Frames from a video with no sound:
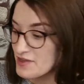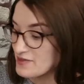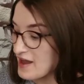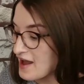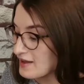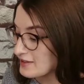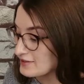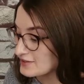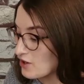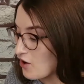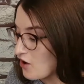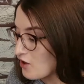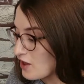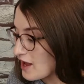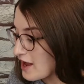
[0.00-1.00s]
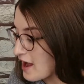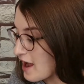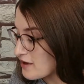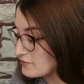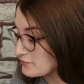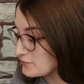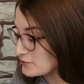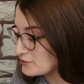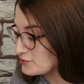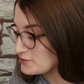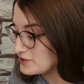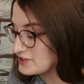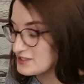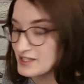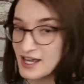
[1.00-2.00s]
That is all I have for you
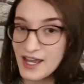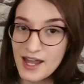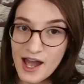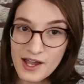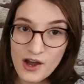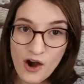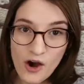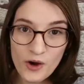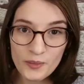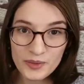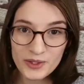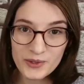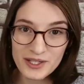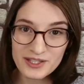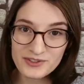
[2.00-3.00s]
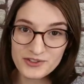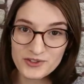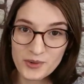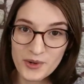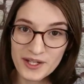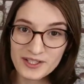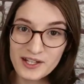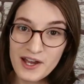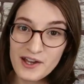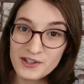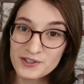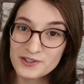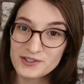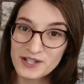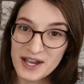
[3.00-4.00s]
today. I hope you enjoyed
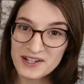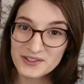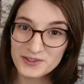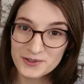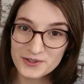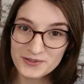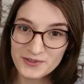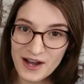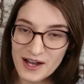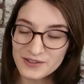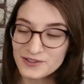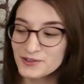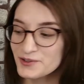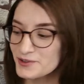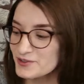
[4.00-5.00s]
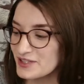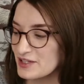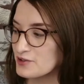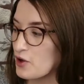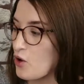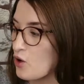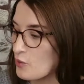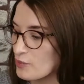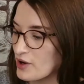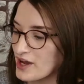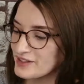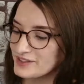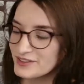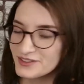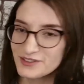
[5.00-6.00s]
your dinosaur fossils and the whole
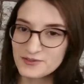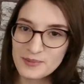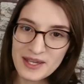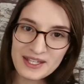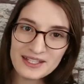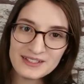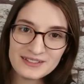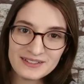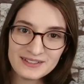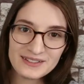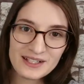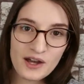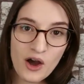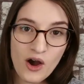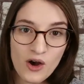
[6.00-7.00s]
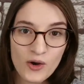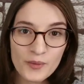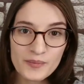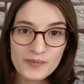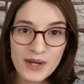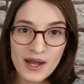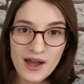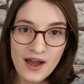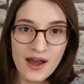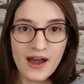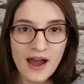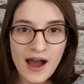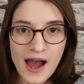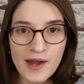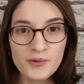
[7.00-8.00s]
process of making these at home.
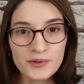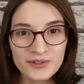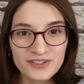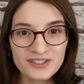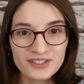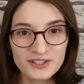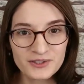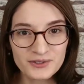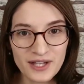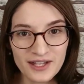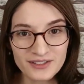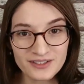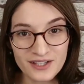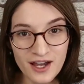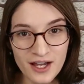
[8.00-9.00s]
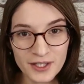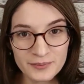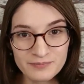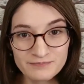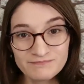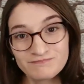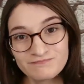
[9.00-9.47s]
I will see you next time.